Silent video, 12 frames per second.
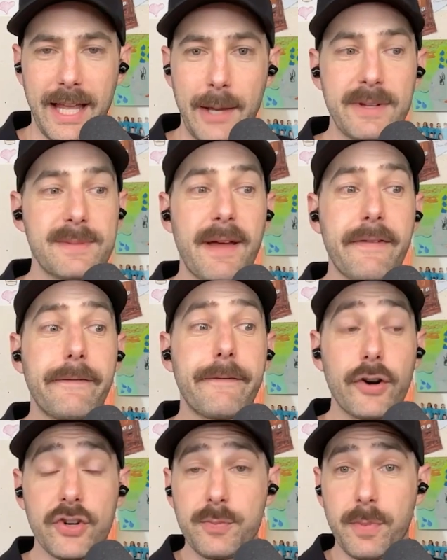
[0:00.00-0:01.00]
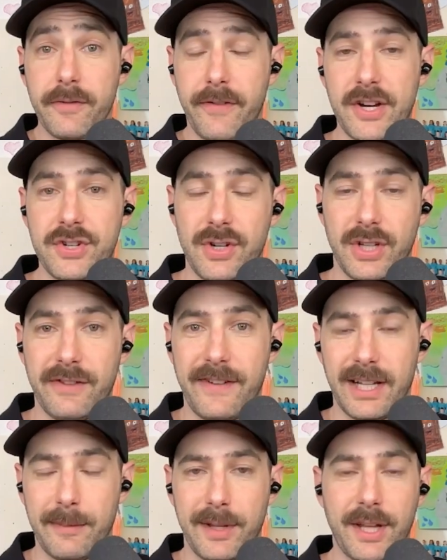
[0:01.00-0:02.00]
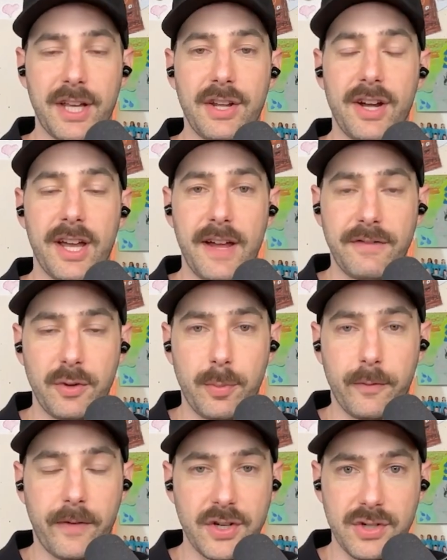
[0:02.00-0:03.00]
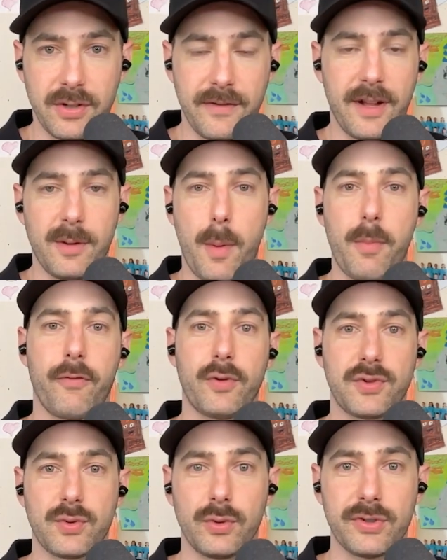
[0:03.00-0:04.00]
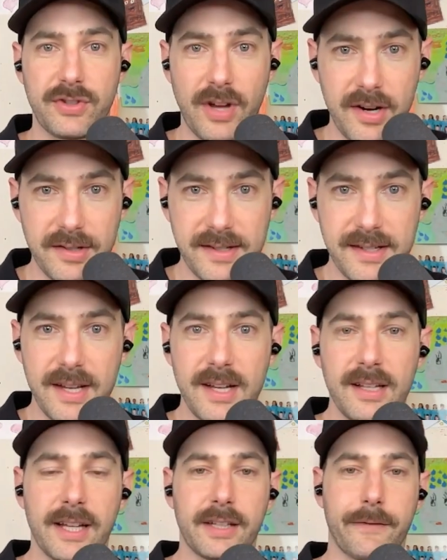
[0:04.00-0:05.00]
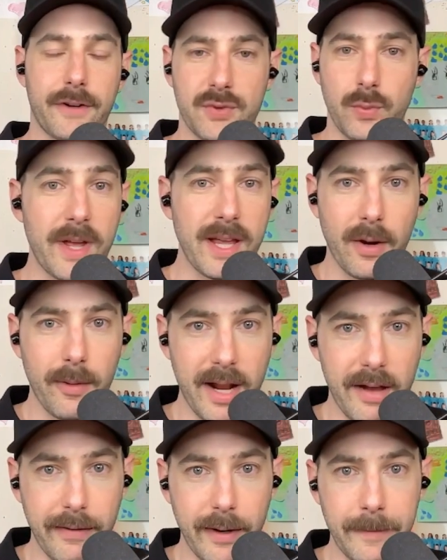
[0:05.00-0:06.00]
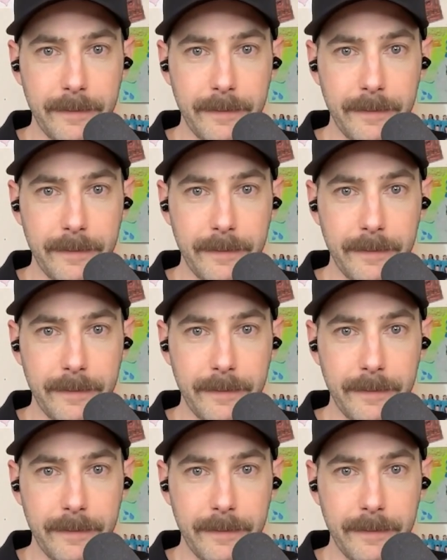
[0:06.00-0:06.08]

It was my first professional development. You know how you have to do professional development before school starts? The first week or whatever?